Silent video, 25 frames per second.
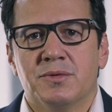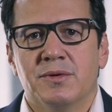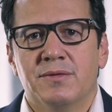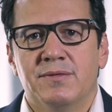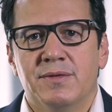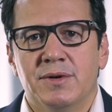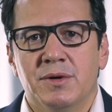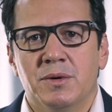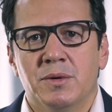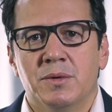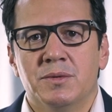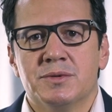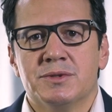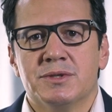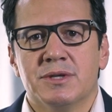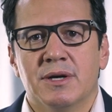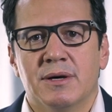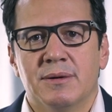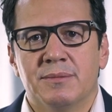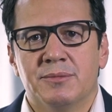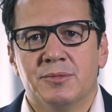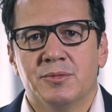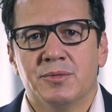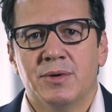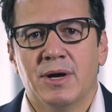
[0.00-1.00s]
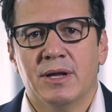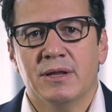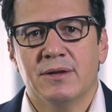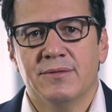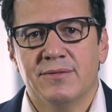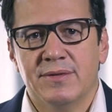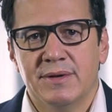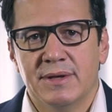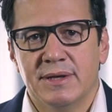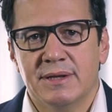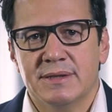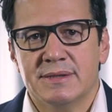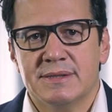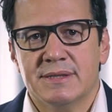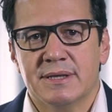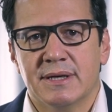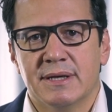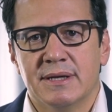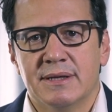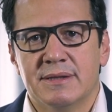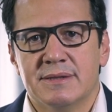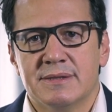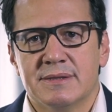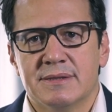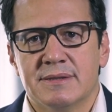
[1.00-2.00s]
review some relevant
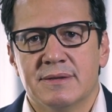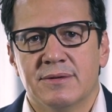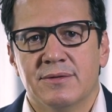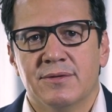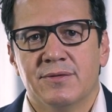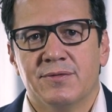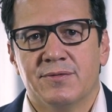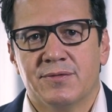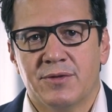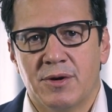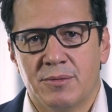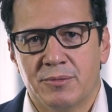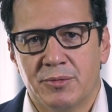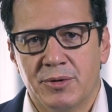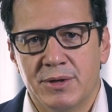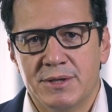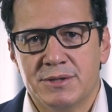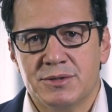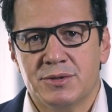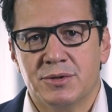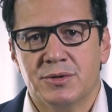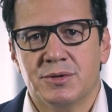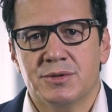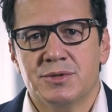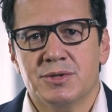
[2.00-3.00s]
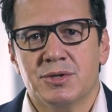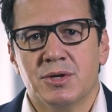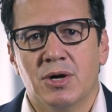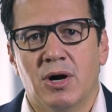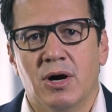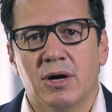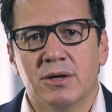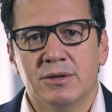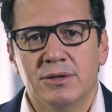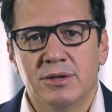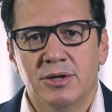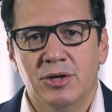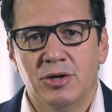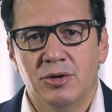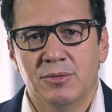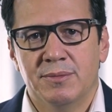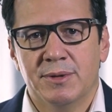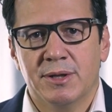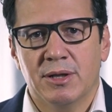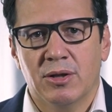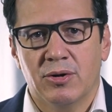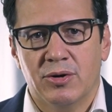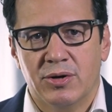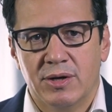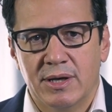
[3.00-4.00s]
insights from research on
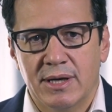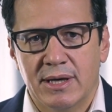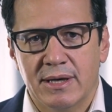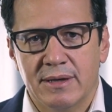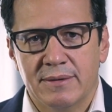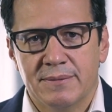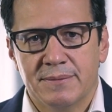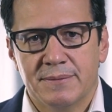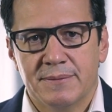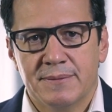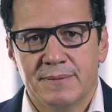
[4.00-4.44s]
human learning.